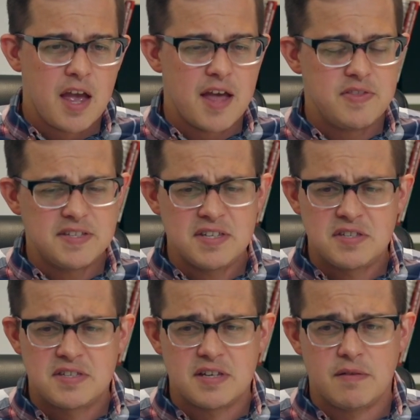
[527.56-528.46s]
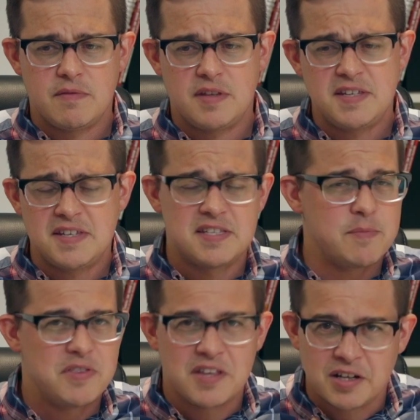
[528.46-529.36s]
And this is
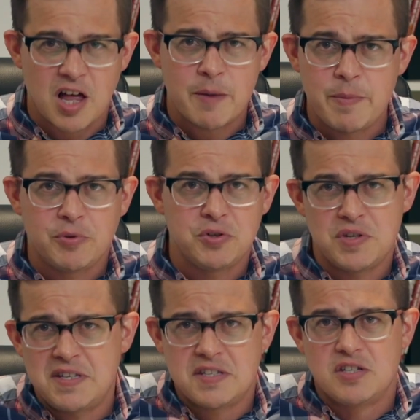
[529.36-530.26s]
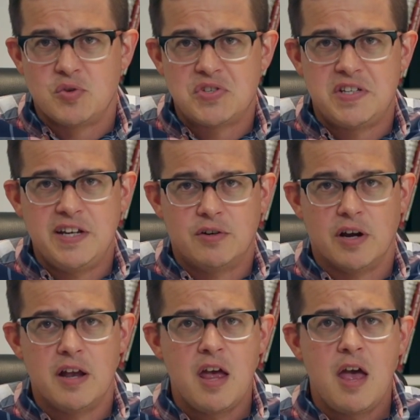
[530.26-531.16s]
something that a lot of people do. This is no
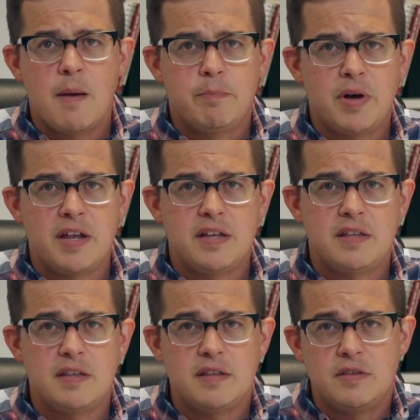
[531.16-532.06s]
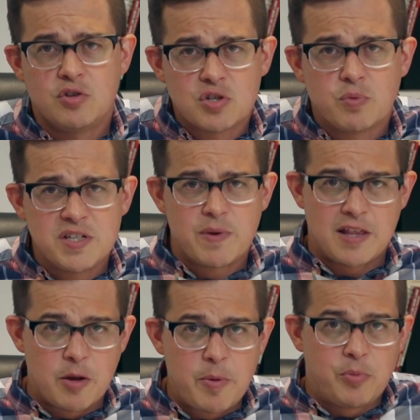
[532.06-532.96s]
secret, but there's a reason why a
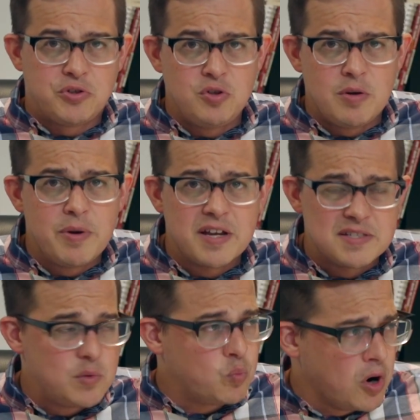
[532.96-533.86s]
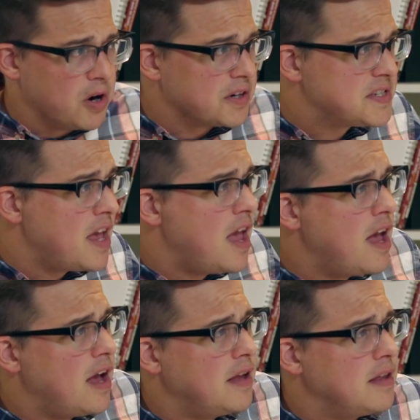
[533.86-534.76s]
lot of people do it, because it works.
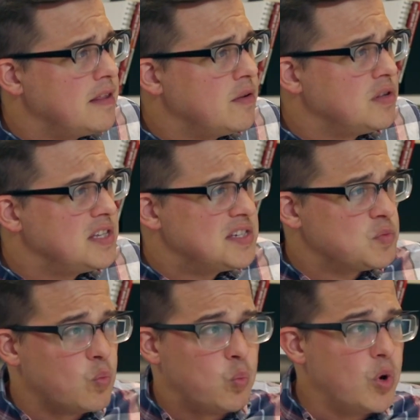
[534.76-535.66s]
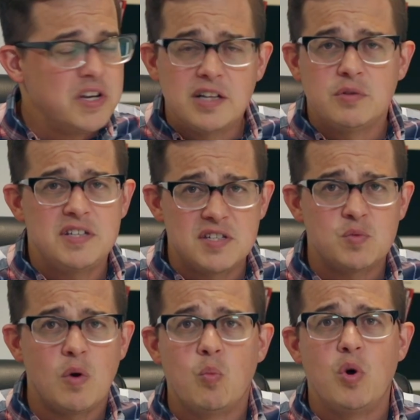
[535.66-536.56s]
This is
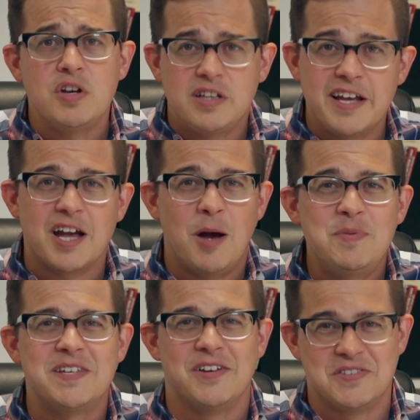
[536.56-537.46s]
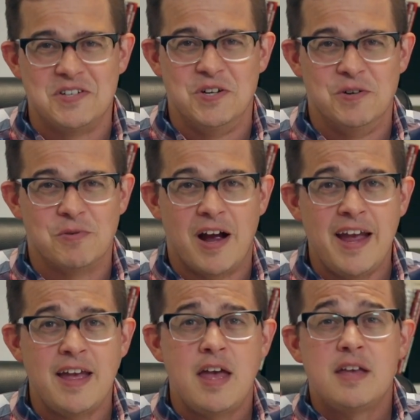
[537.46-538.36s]
what one-click upsells do,
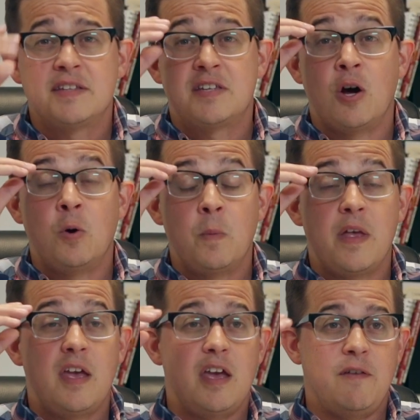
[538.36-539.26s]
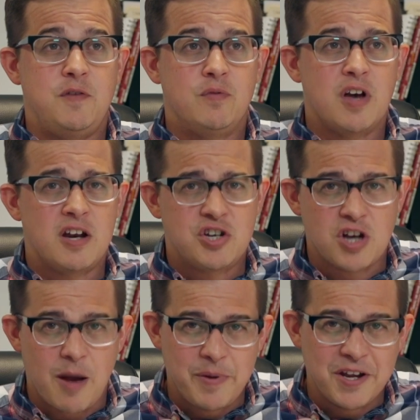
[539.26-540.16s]
right? So if you've got a
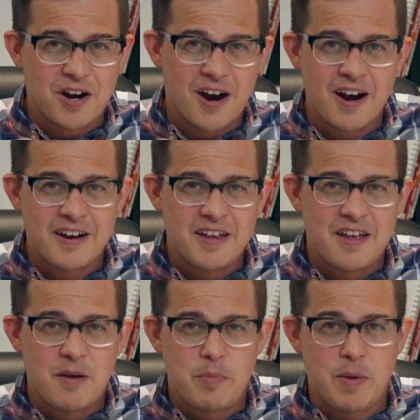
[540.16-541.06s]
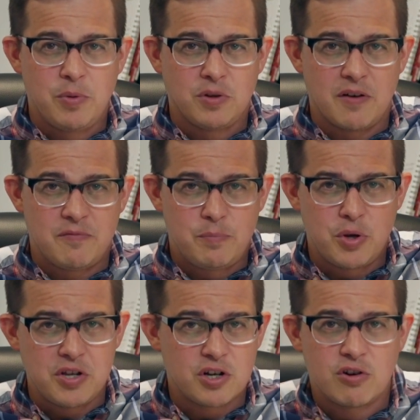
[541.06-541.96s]
shopping cart, people have
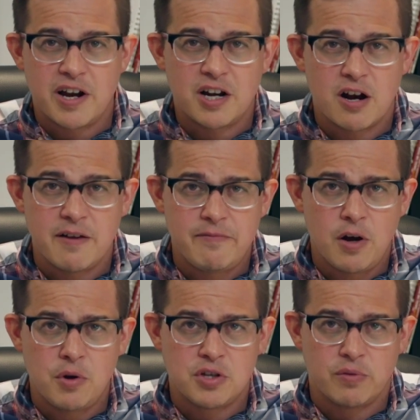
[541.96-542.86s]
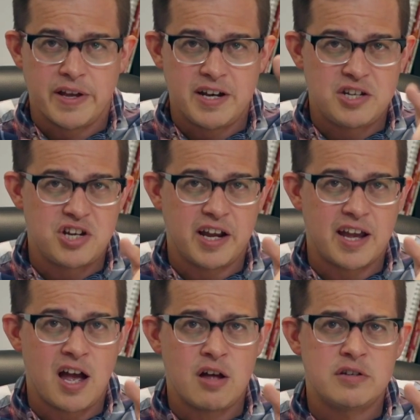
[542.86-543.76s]
put in their credit card info and they're ready to check
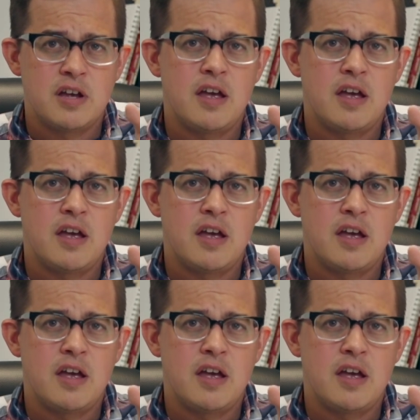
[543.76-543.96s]
out,